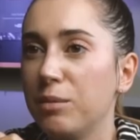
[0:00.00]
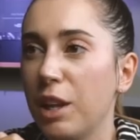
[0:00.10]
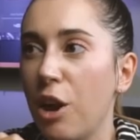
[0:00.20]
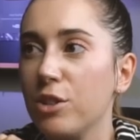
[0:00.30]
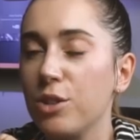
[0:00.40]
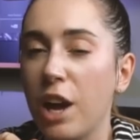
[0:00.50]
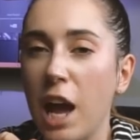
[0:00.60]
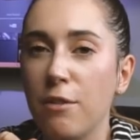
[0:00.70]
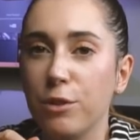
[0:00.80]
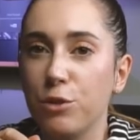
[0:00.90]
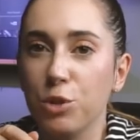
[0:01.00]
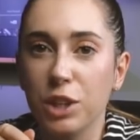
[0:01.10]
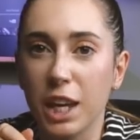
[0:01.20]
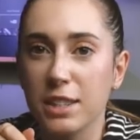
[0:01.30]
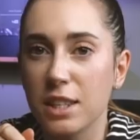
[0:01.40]
Um, I also have a few
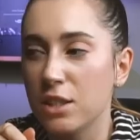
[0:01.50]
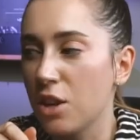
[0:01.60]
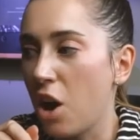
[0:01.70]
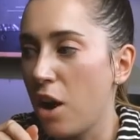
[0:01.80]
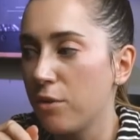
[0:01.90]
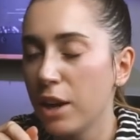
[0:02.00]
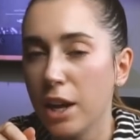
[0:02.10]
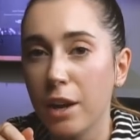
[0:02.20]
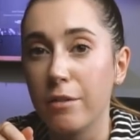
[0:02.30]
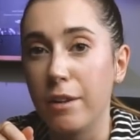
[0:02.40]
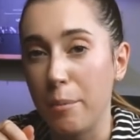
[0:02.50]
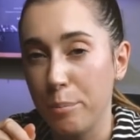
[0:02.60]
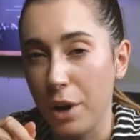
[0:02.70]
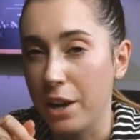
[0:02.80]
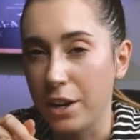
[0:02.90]
cases of
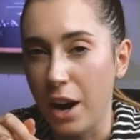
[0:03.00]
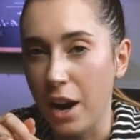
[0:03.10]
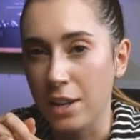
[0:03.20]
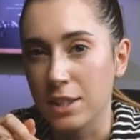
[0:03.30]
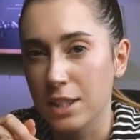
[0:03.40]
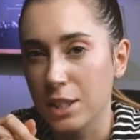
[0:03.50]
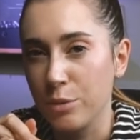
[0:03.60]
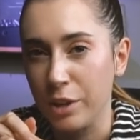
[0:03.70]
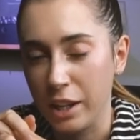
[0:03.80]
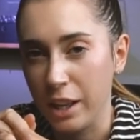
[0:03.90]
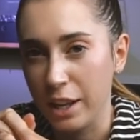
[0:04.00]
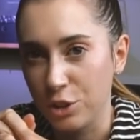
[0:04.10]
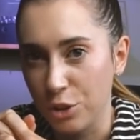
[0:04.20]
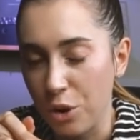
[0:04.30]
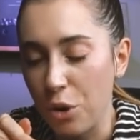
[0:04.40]
vampire eyes. This is what I like
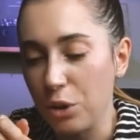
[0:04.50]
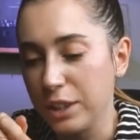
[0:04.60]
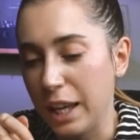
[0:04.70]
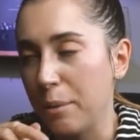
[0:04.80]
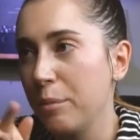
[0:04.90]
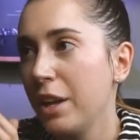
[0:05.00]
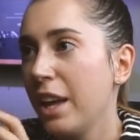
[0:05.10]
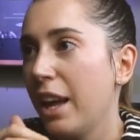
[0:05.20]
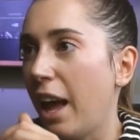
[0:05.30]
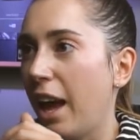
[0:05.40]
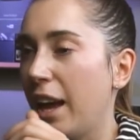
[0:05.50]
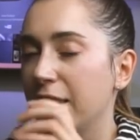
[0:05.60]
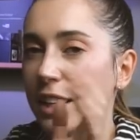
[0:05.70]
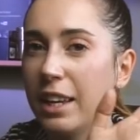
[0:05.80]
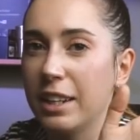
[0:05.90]
to call them.
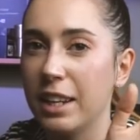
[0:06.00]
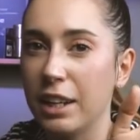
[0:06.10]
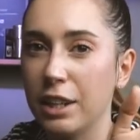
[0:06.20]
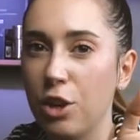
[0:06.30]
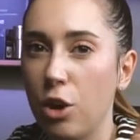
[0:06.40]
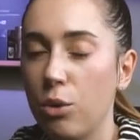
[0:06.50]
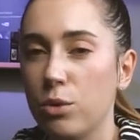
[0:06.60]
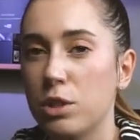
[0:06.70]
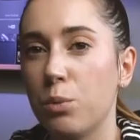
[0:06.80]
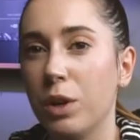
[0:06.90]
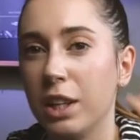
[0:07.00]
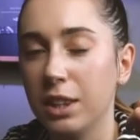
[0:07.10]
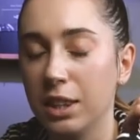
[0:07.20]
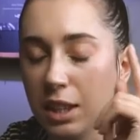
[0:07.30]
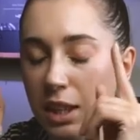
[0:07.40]
And again, it kind of goes
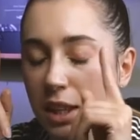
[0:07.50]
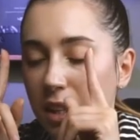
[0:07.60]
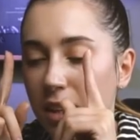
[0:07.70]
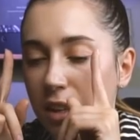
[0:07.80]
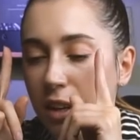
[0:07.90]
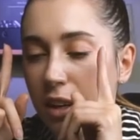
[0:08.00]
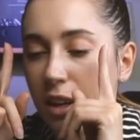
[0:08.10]
with the,